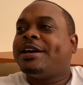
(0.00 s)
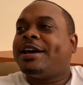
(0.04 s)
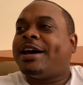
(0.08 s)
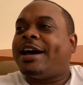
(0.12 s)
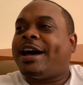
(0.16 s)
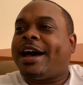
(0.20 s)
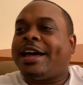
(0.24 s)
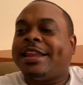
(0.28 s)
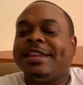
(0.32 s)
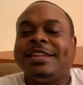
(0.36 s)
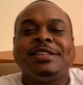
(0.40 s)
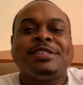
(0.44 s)

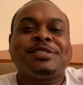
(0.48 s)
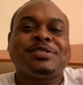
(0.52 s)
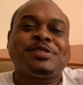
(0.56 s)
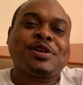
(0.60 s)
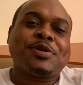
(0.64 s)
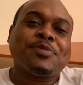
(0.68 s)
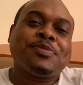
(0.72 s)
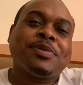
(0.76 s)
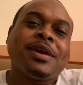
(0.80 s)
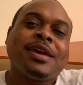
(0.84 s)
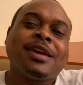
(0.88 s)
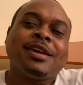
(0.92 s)
I need to
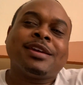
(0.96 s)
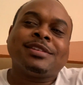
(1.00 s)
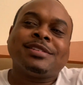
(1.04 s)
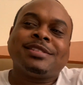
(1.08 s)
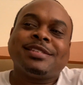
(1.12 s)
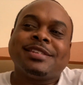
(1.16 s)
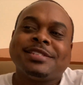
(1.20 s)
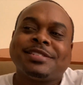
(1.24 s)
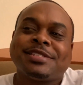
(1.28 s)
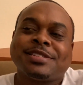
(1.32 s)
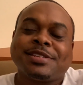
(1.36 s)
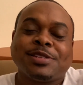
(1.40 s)
start paying
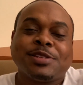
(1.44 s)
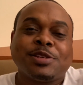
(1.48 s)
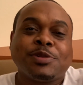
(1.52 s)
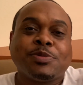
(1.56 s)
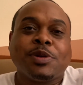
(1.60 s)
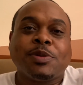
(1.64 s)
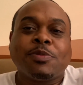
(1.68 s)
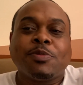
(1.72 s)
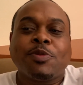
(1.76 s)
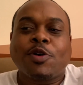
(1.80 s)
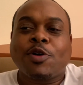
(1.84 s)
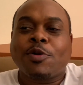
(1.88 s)
attention a little
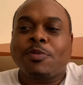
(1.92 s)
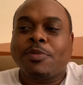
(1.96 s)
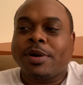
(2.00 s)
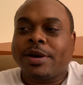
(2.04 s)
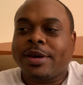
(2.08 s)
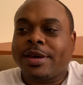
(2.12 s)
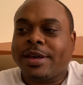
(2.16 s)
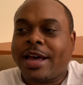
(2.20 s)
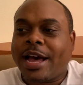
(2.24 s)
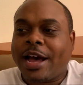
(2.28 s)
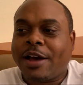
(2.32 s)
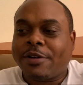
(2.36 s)
bit more,
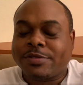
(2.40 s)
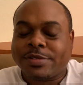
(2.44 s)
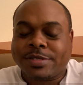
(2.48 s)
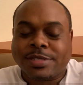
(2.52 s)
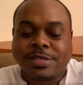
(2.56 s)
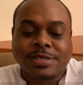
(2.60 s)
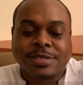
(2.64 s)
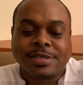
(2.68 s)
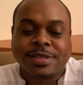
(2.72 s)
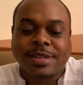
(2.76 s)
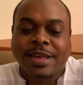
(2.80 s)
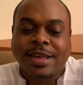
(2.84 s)
but I was
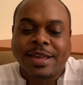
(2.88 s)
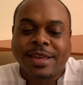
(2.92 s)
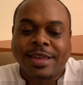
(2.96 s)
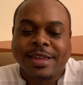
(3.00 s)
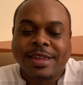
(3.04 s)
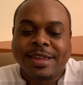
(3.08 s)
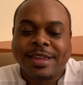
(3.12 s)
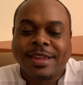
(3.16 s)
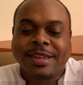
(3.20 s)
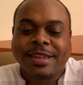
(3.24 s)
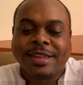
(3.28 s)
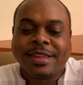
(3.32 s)
just
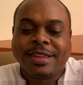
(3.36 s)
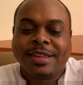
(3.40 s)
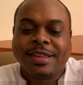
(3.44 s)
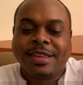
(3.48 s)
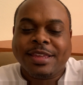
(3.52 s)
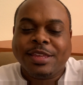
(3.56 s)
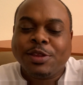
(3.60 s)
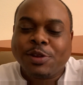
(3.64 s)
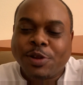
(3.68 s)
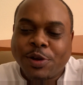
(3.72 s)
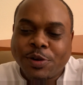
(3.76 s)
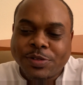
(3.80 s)
like,
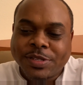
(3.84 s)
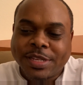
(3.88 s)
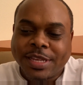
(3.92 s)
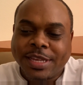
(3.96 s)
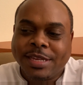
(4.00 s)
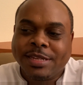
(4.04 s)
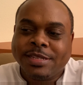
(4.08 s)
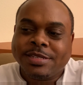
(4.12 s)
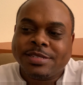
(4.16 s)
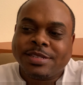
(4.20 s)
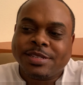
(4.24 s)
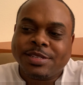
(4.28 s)
you know, it's an
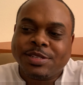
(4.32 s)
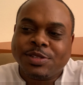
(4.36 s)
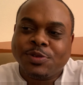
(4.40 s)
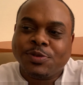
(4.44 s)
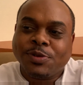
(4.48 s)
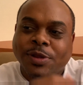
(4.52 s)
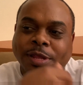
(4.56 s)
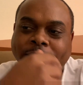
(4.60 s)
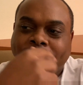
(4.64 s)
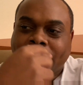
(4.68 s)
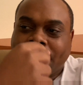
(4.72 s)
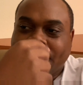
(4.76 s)
easy
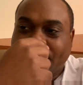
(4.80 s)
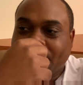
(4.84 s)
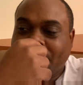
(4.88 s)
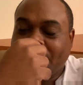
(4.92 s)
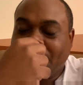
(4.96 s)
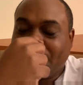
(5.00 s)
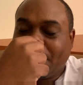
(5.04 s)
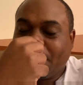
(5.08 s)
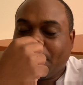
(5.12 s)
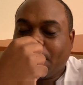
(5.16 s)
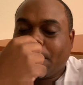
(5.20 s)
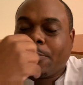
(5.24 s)
2-leg.
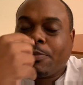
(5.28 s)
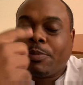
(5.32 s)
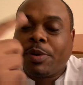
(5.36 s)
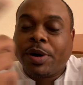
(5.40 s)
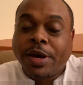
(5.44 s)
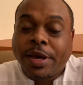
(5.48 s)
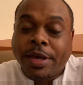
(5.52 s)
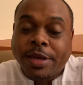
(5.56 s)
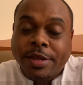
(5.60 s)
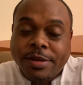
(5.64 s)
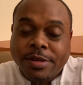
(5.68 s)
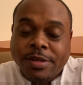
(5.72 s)

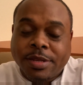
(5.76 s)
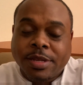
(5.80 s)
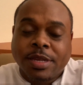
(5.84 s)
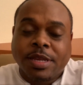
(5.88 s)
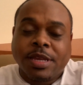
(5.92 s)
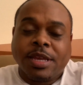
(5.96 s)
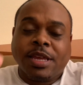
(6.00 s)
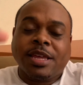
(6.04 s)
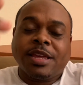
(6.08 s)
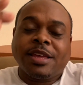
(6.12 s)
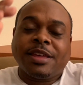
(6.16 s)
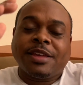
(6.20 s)
But
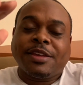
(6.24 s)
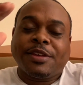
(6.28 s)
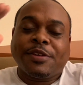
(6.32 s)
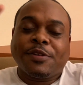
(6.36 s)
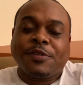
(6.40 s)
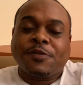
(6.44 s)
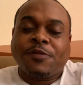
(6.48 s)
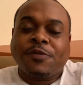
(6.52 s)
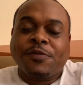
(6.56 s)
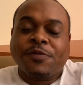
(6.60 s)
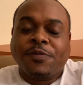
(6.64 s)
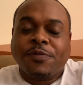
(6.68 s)

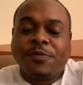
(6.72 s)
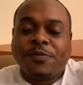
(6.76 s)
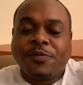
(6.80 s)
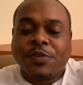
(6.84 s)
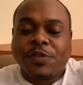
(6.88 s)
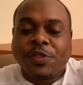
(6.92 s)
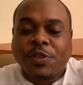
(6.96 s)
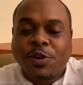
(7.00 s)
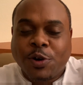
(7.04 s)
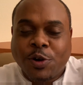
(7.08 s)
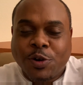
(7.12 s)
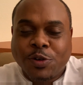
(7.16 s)

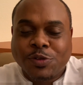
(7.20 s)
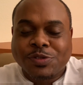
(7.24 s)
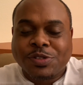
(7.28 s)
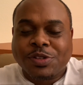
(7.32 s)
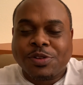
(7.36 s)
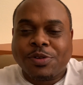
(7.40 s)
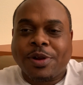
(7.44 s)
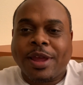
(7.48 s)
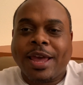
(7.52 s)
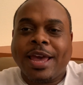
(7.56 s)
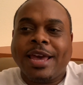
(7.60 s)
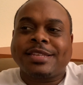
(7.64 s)
for those
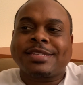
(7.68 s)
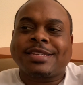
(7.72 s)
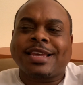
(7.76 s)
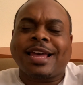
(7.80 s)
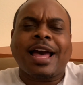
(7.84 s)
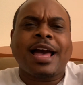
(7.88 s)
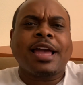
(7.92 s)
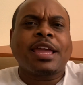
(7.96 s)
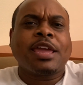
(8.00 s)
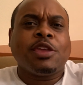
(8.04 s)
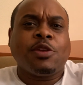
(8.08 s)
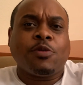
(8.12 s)
who are asking,
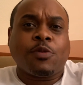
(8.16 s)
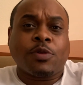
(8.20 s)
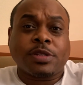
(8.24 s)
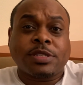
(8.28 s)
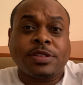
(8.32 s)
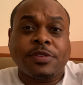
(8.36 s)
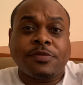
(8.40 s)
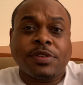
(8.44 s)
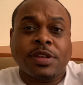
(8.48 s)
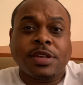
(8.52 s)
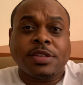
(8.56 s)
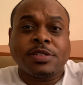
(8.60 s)
how can you work
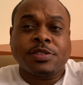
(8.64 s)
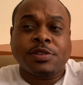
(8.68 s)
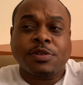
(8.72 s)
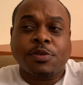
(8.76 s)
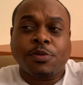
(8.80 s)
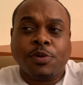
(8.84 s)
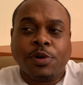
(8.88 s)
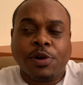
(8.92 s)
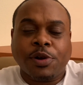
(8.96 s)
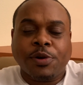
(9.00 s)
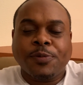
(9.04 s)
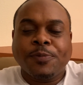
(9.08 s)
7 days in a
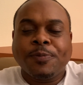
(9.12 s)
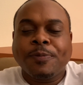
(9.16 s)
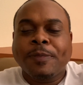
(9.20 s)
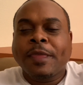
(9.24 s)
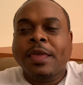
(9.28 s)
row?